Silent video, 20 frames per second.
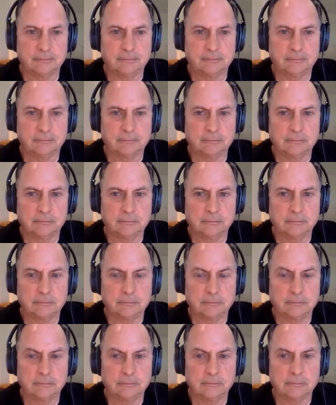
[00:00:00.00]

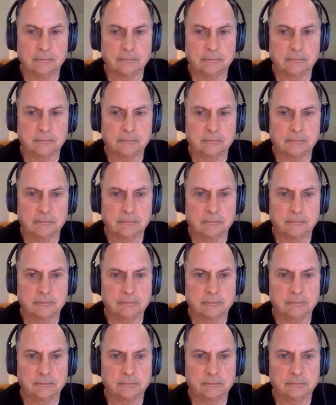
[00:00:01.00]

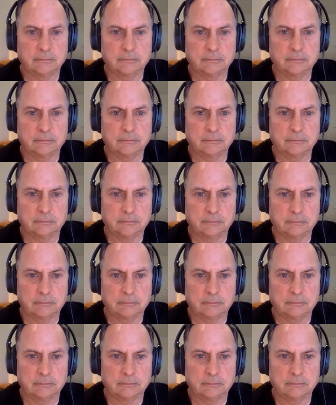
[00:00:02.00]

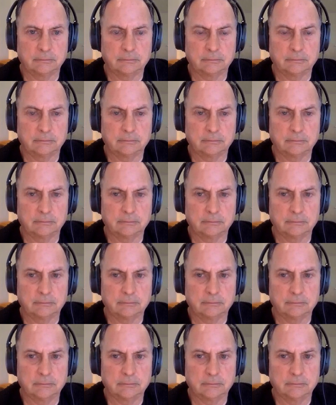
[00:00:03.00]

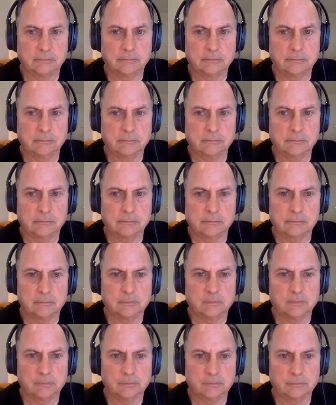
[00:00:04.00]

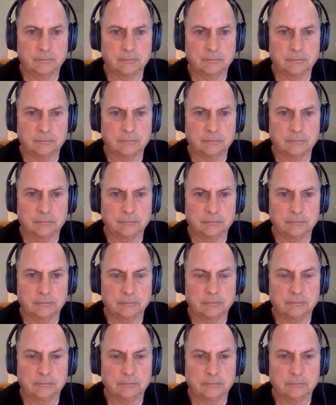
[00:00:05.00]

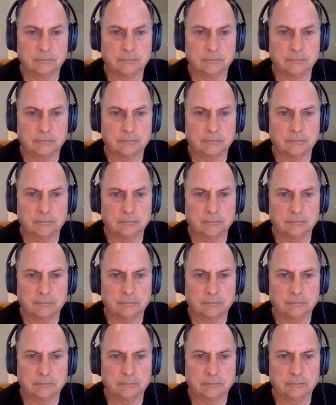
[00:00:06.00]

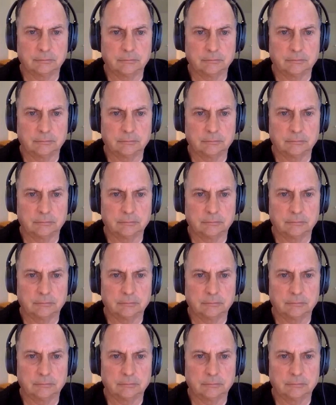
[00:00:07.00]
(silent)